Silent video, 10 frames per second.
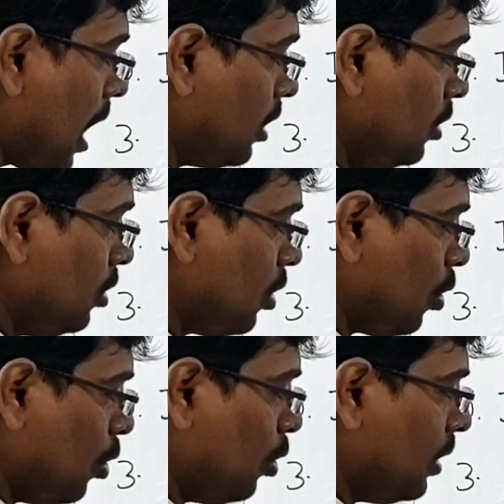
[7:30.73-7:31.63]

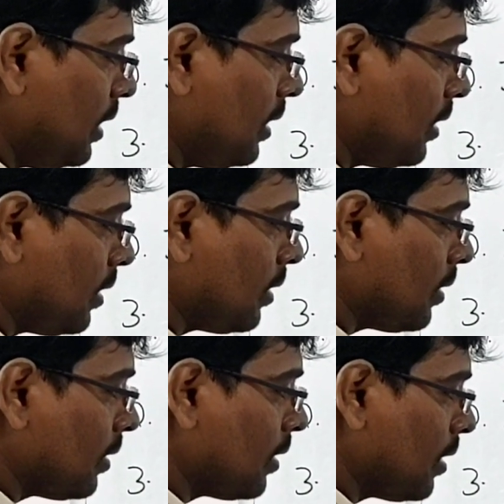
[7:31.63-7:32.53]
unrolling.
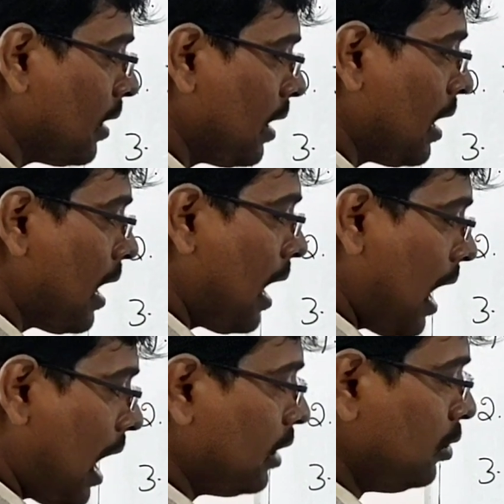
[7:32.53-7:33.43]

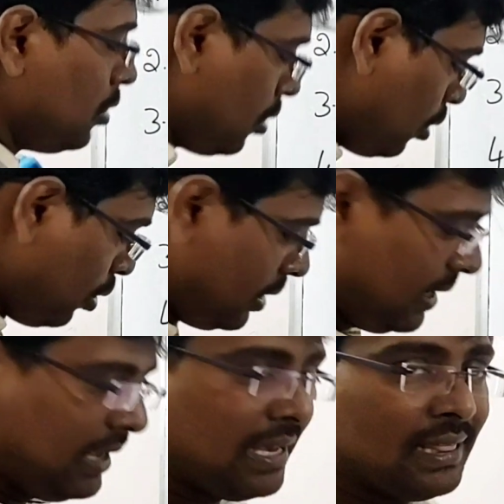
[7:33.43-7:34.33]

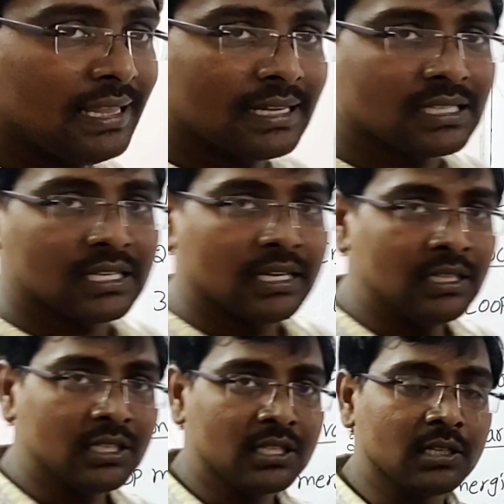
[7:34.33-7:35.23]
Unrolling in the
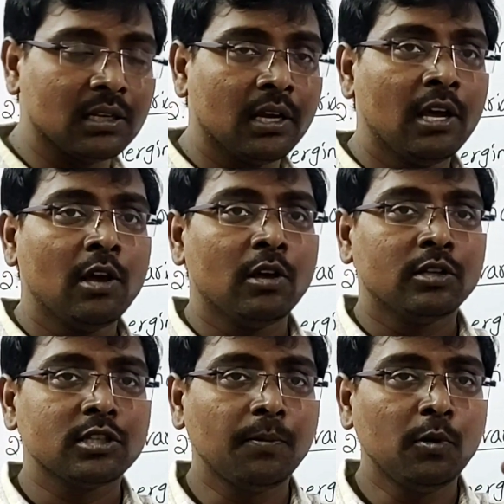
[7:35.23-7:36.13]
sense,
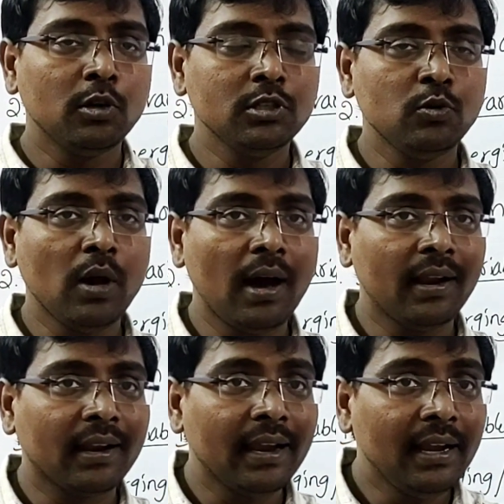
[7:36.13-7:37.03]
suppose you
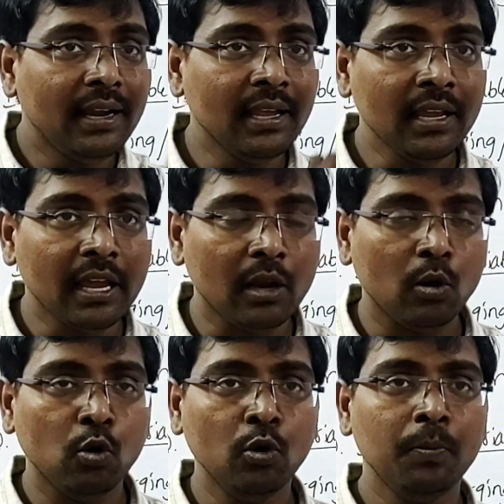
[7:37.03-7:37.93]
are writing a
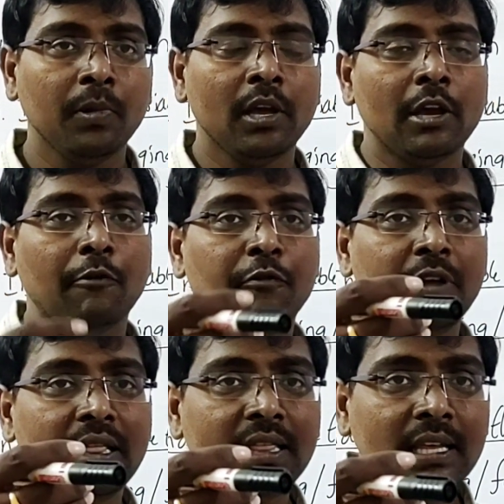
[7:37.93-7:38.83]
loop.
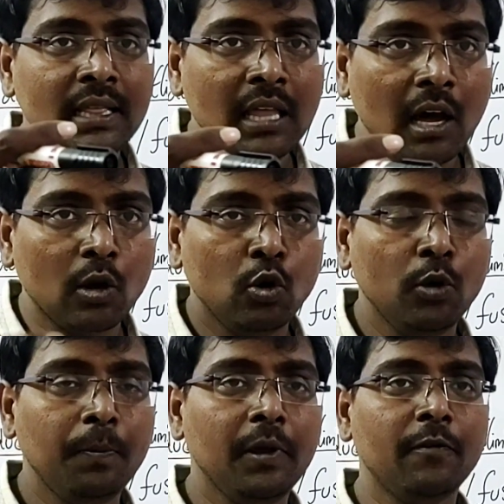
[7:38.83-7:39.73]
Within the
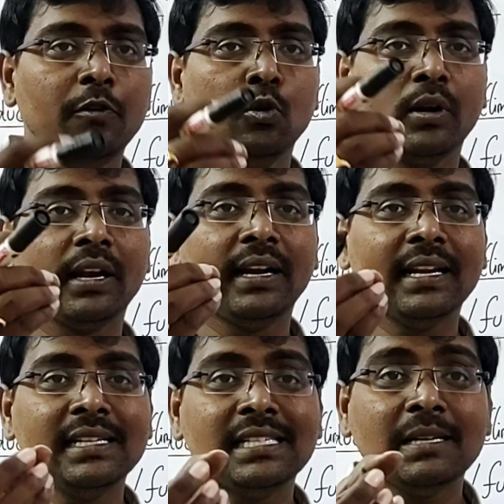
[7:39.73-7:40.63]
loop, if you
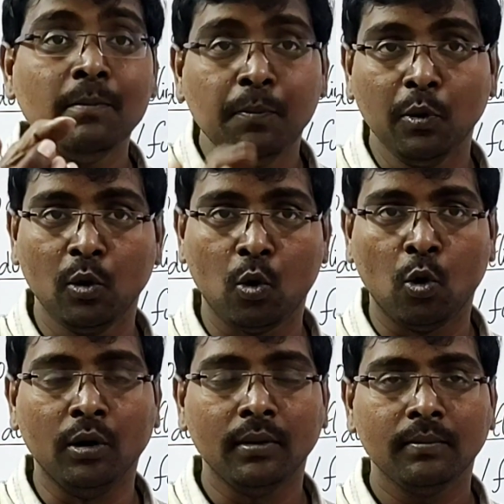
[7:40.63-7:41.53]
written simple
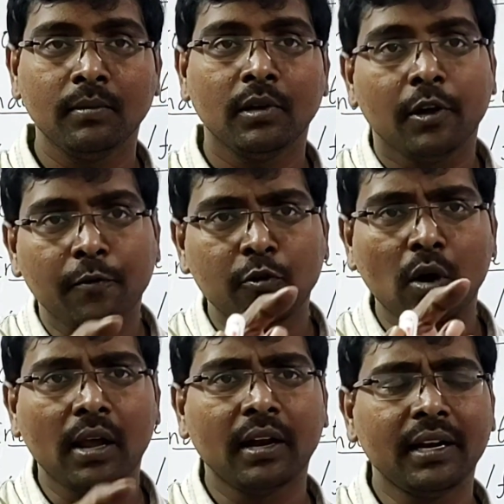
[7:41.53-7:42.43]
code, if
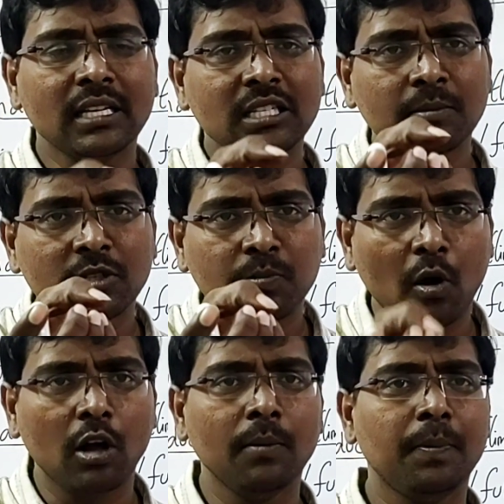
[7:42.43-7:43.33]
you are written some
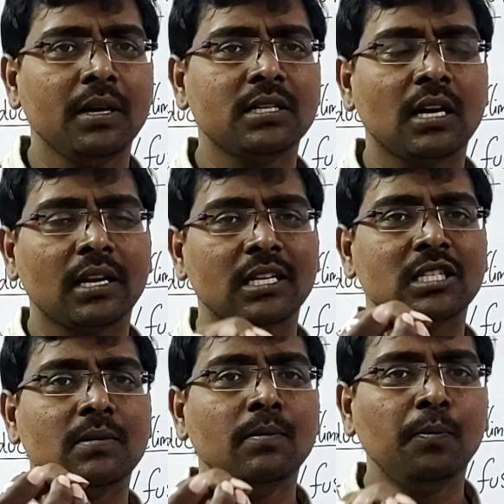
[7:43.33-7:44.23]
small piece or a
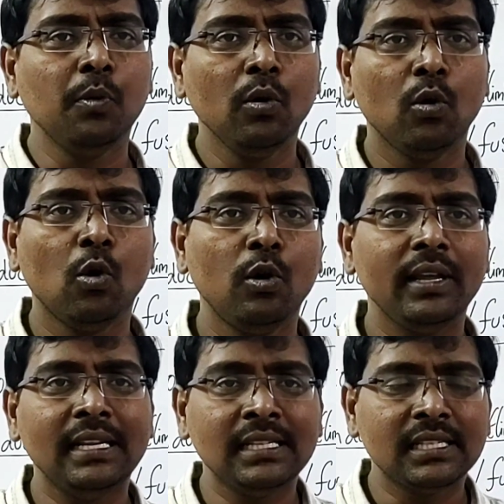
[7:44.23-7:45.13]
simple
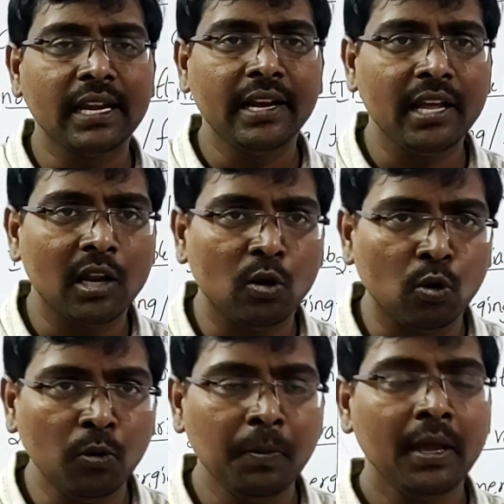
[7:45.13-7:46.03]
code inside a
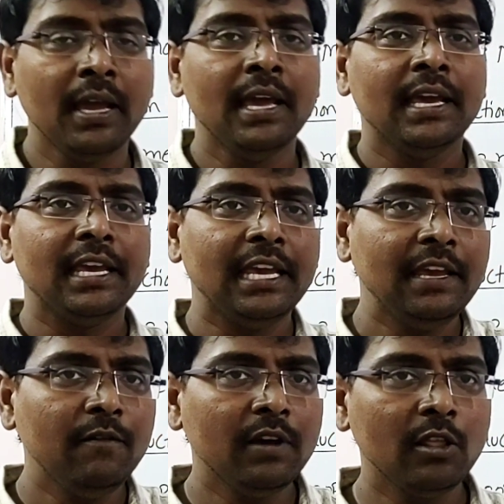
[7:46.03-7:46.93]
loop,
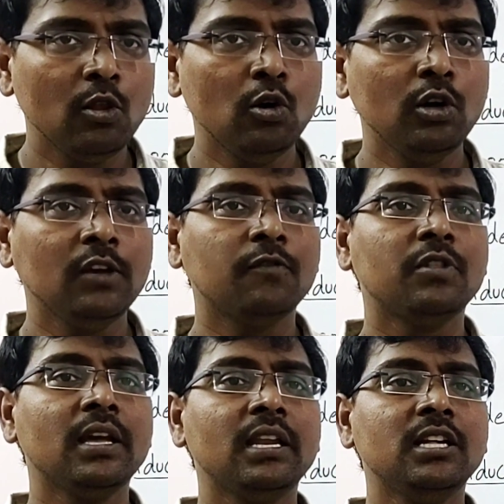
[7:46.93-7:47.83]
even though
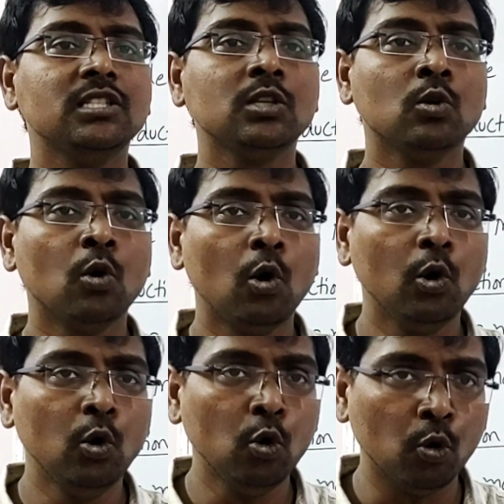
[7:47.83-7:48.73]
if there is no
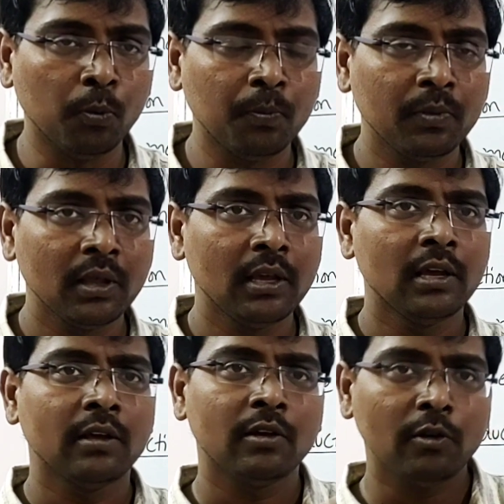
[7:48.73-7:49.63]
loop,
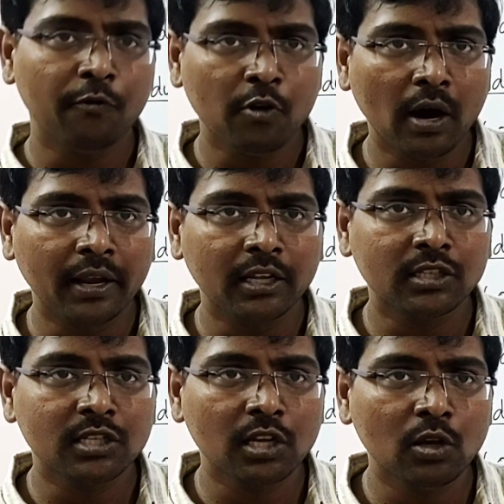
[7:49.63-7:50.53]
if you are
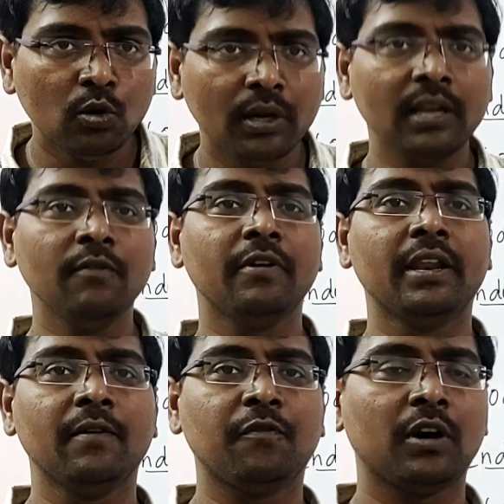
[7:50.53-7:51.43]
executing
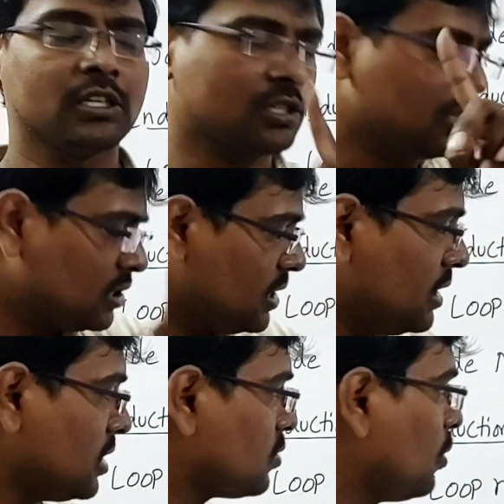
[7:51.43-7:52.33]
very fast,
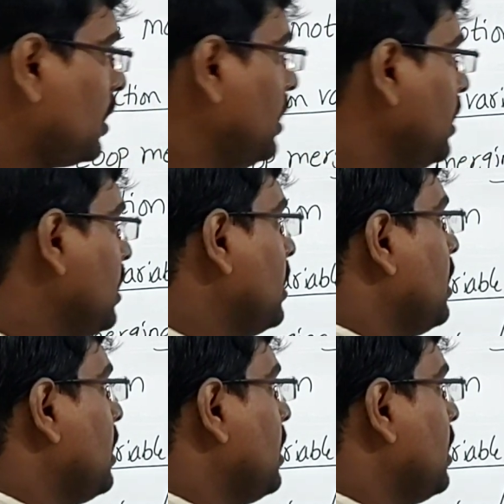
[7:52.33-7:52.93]
see this one,